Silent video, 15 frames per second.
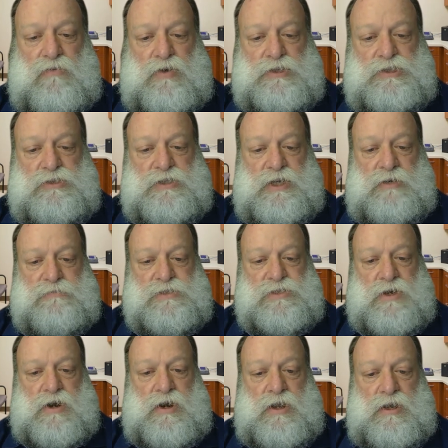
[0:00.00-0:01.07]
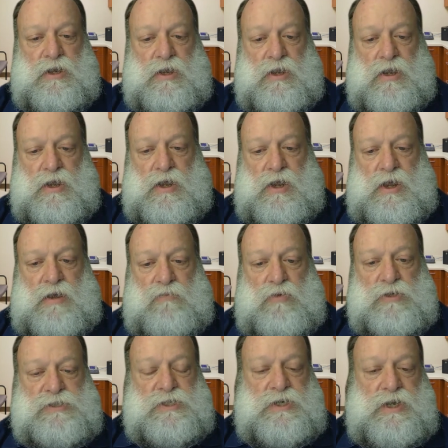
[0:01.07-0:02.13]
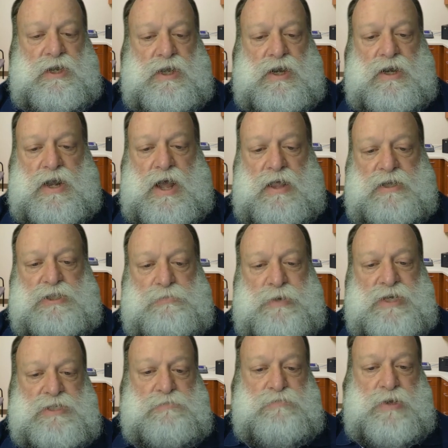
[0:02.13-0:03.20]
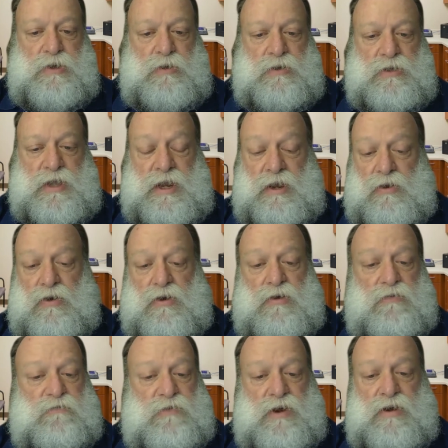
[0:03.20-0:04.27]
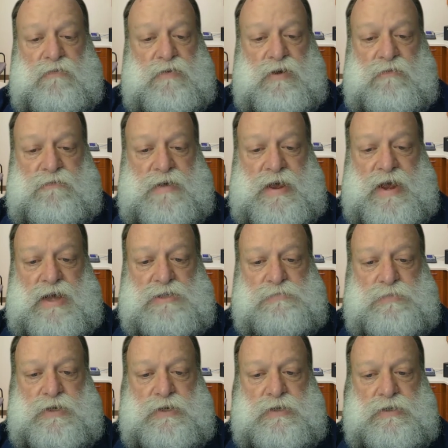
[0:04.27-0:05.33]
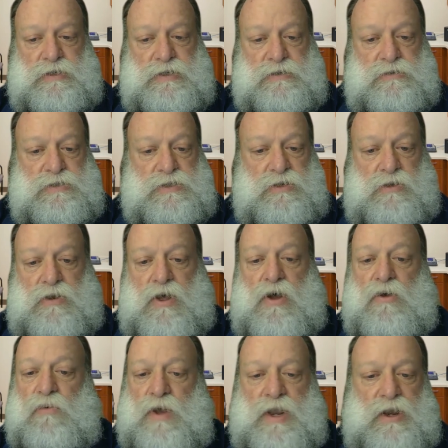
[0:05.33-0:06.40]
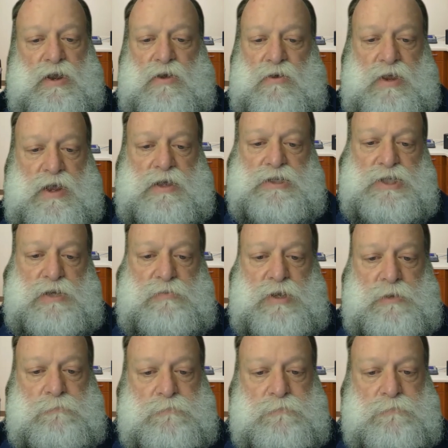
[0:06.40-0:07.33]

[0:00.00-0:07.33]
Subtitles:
Once you get them started, and once it can get a knowledge base built, they learn very, very fast, but still a long way to go yet, Jaimie.